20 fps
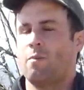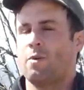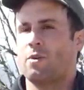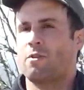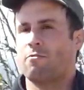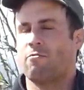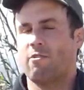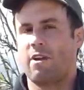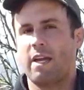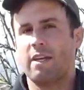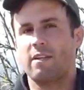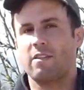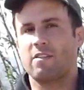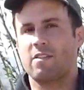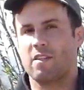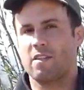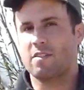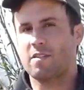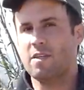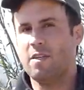create a
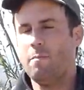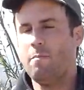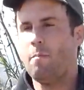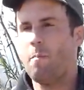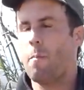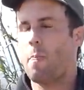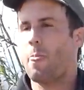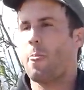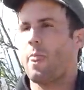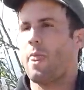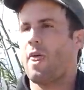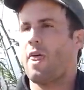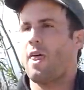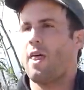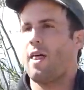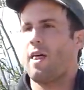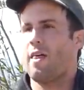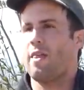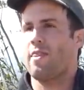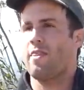system
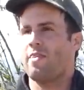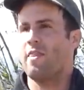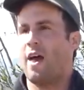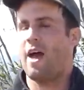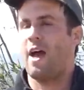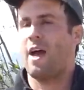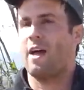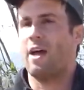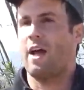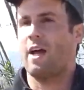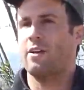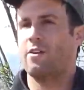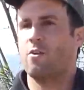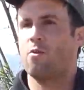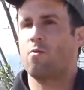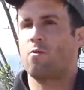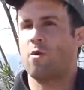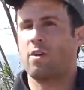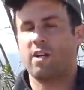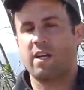that I
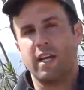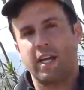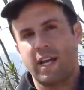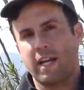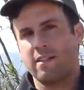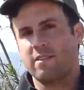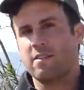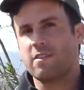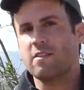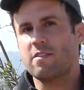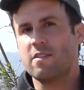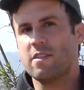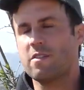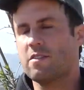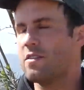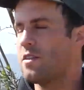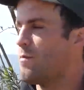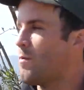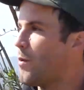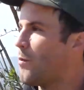don't work against the
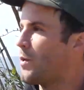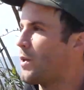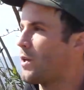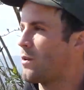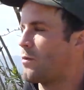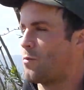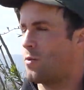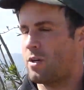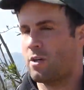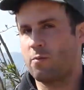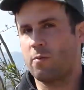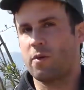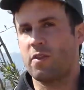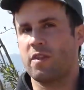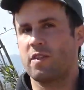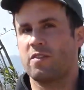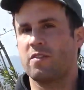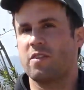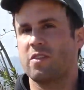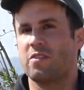system, but we can work with
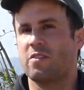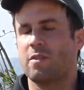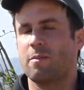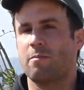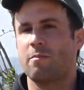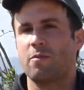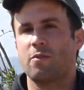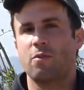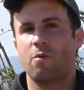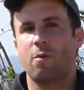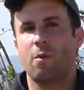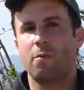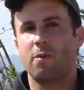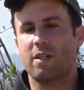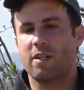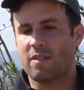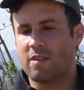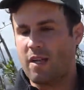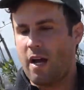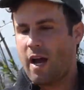the system. So when we
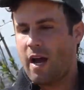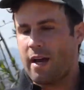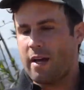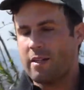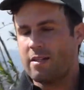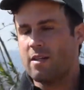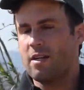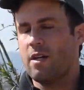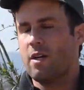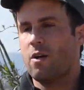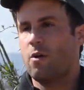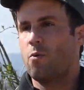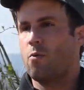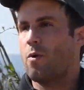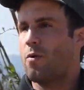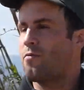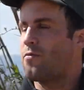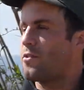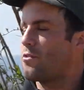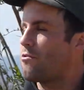decide
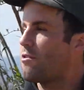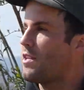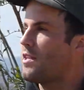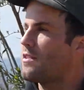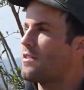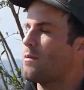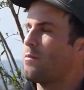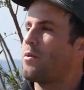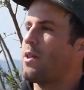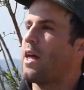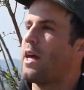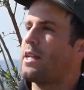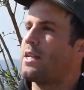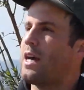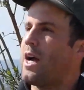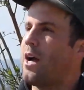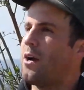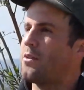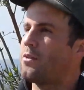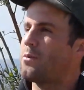what for trees to plant,
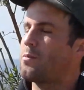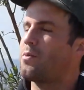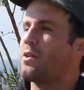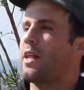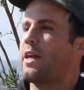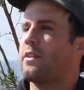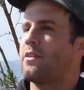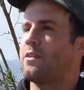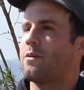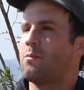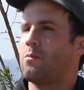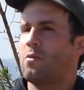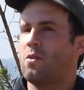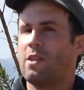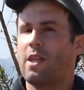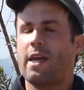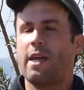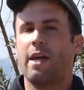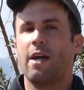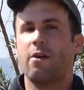how to plant them,
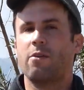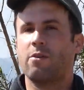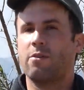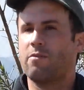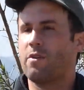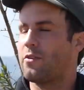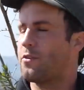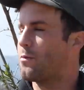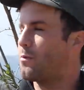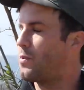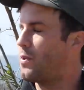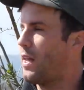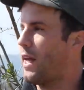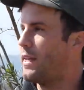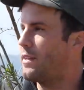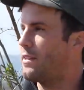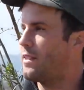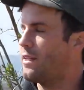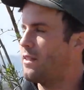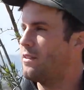layout of other
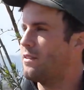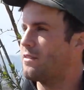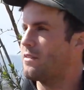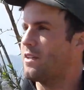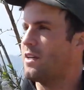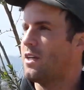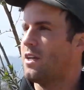plantings,